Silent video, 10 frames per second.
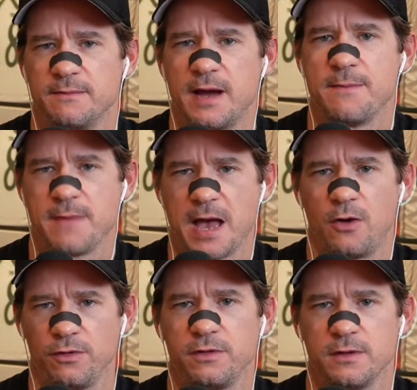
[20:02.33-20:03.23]
my
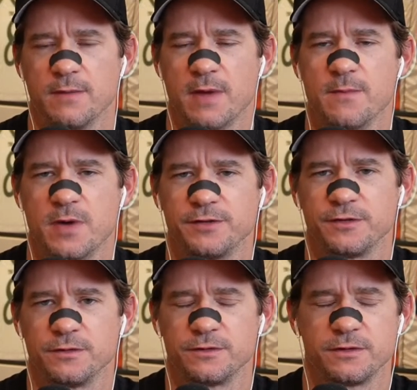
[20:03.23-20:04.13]
mouth and my
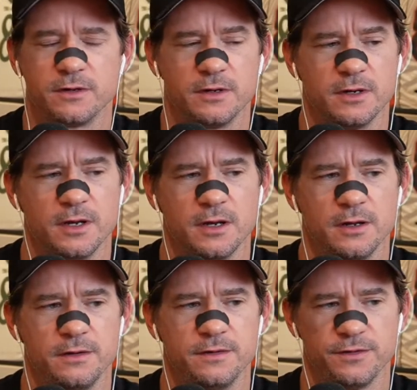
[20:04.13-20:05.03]
muscles
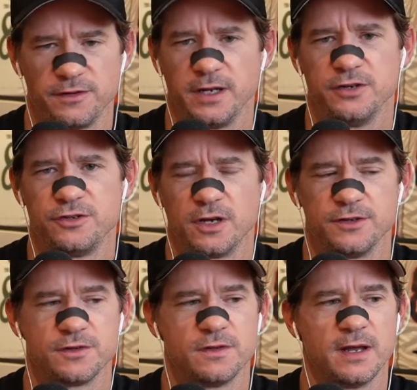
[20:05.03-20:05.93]
to stay shut
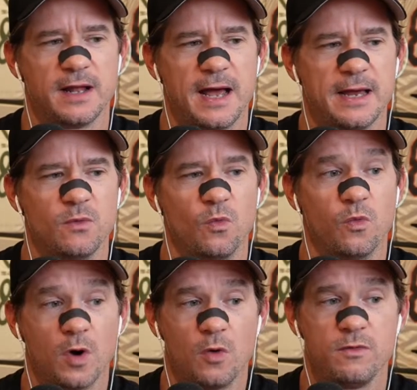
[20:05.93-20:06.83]
so then I
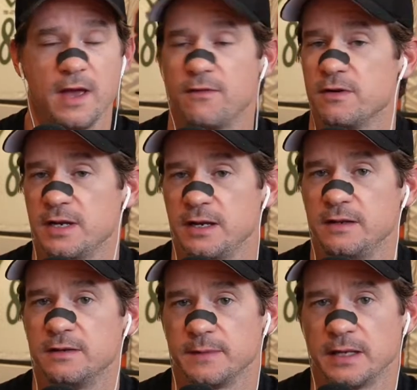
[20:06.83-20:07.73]
won't ever
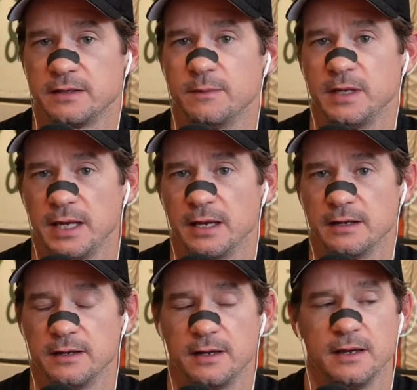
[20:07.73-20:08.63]
need to mouth tape
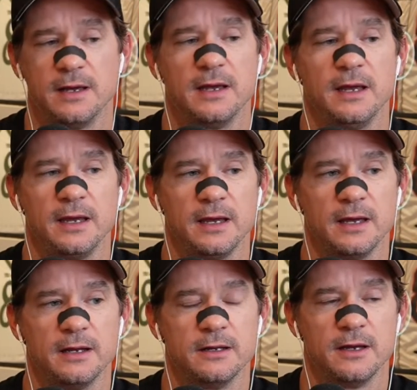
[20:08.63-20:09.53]
again?
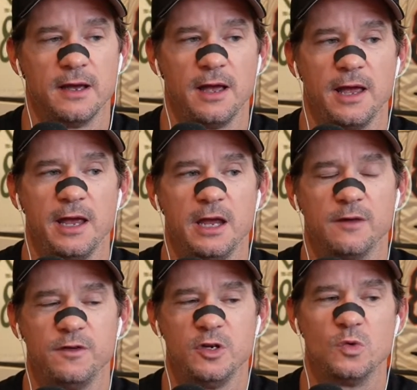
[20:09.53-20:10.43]
And
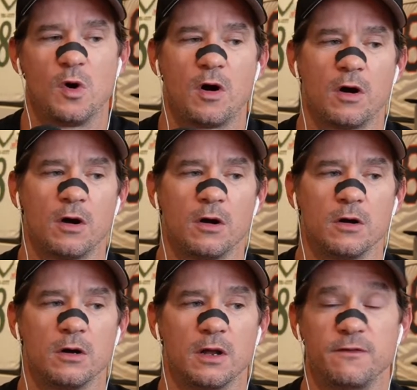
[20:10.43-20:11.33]
if
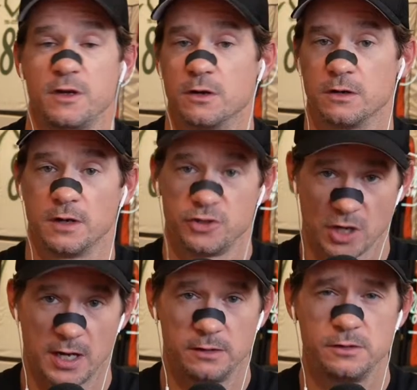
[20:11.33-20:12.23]
you're a
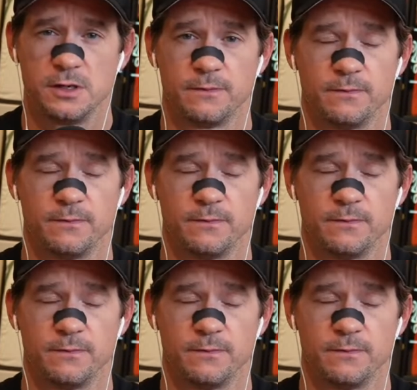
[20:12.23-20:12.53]
child,